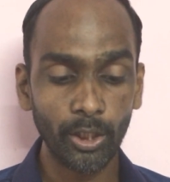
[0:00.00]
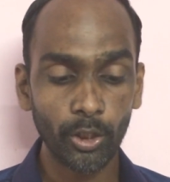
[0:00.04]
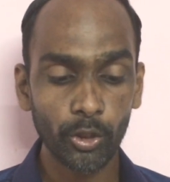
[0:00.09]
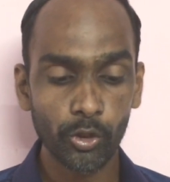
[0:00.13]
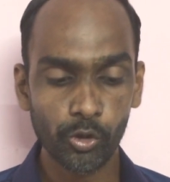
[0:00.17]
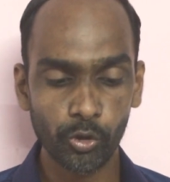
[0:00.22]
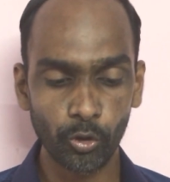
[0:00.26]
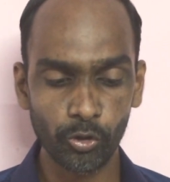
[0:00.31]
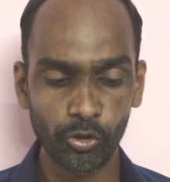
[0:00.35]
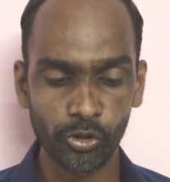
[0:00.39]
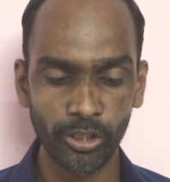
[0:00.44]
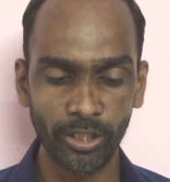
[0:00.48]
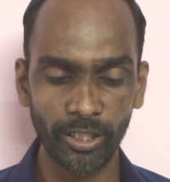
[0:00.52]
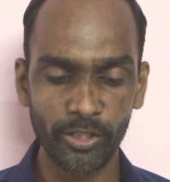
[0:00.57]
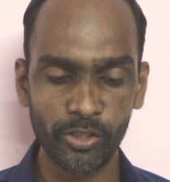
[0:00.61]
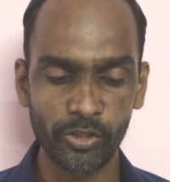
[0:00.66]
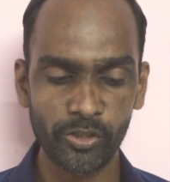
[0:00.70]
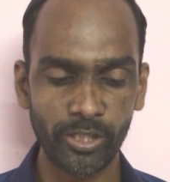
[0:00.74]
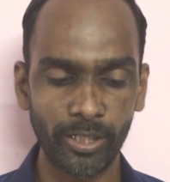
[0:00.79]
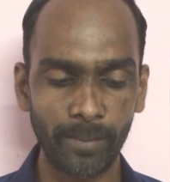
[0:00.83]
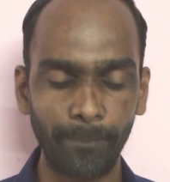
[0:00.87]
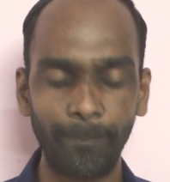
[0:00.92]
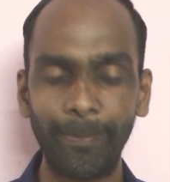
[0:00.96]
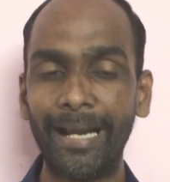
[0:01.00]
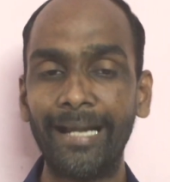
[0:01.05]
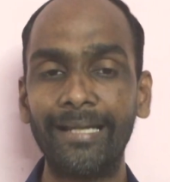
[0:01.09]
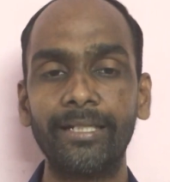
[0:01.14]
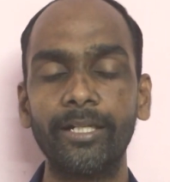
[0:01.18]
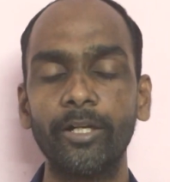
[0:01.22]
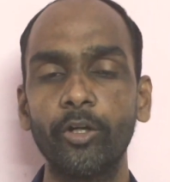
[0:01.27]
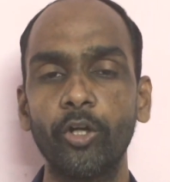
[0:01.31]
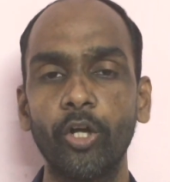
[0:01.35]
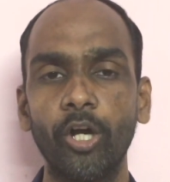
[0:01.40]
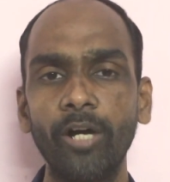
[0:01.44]
socialistic
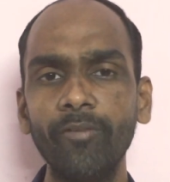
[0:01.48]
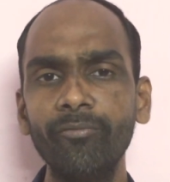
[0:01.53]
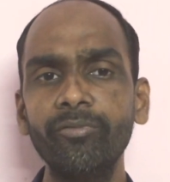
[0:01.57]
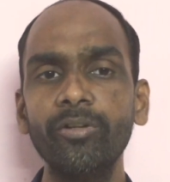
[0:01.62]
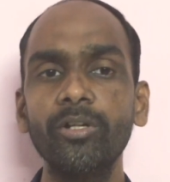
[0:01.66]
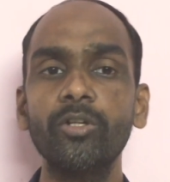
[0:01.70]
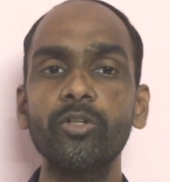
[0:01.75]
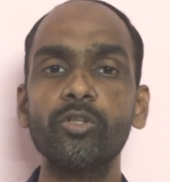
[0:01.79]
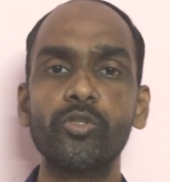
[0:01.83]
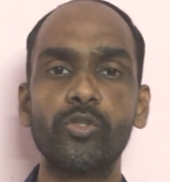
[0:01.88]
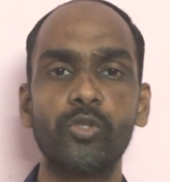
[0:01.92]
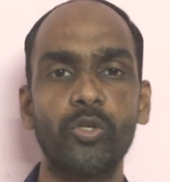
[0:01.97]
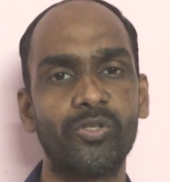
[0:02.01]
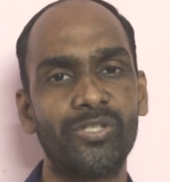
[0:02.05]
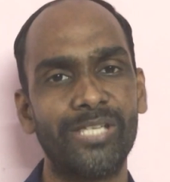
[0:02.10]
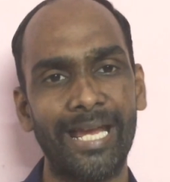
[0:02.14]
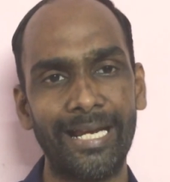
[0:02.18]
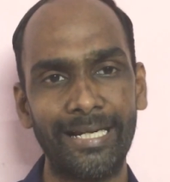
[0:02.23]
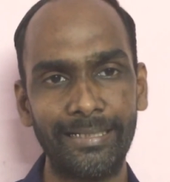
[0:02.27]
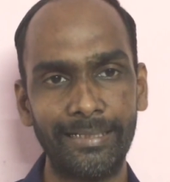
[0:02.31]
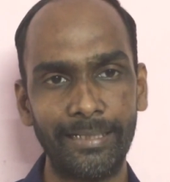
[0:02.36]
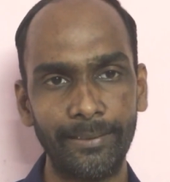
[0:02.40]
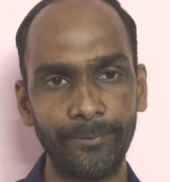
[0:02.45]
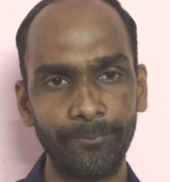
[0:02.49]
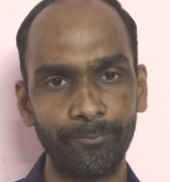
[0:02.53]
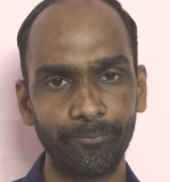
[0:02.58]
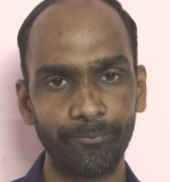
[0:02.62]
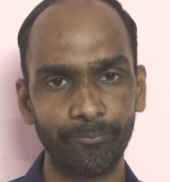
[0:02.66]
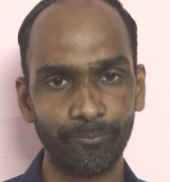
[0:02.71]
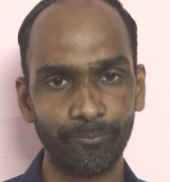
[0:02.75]
pattern of society.